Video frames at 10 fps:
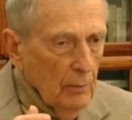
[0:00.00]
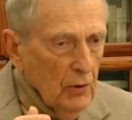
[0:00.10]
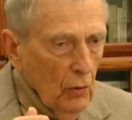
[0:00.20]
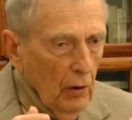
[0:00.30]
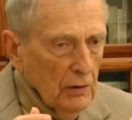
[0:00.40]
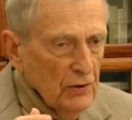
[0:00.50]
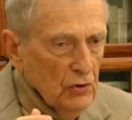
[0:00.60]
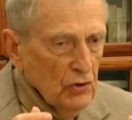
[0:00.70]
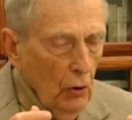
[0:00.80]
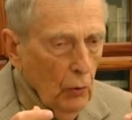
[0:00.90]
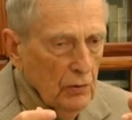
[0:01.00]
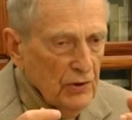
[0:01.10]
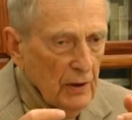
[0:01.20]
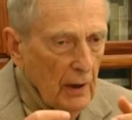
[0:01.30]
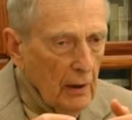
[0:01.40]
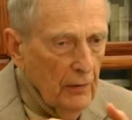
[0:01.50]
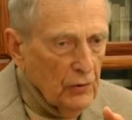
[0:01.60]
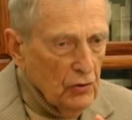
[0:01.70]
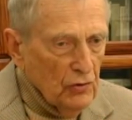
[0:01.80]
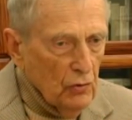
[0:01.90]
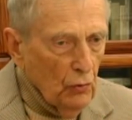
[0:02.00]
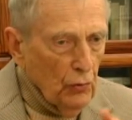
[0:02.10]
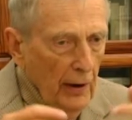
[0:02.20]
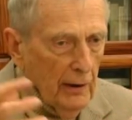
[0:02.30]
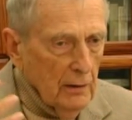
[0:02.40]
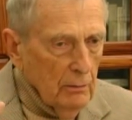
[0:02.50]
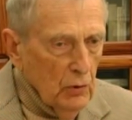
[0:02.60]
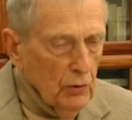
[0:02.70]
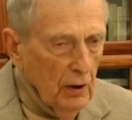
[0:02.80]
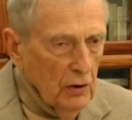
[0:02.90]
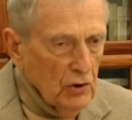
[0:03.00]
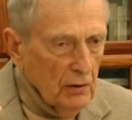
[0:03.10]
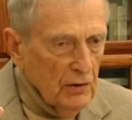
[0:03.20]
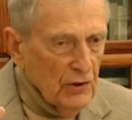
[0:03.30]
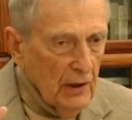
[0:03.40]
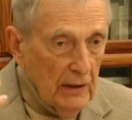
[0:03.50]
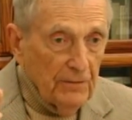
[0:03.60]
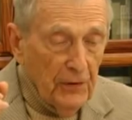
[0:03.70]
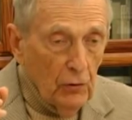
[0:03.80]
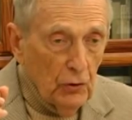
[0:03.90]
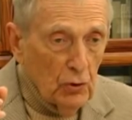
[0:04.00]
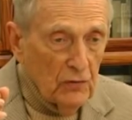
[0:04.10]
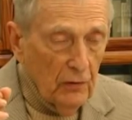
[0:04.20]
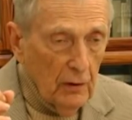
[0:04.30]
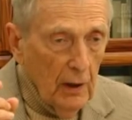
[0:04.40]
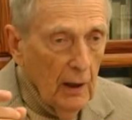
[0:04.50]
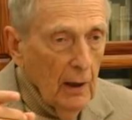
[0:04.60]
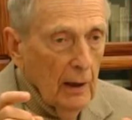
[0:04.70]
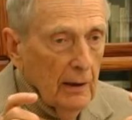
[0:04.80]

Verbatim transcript: because it shows that just random mutations, if they're useful,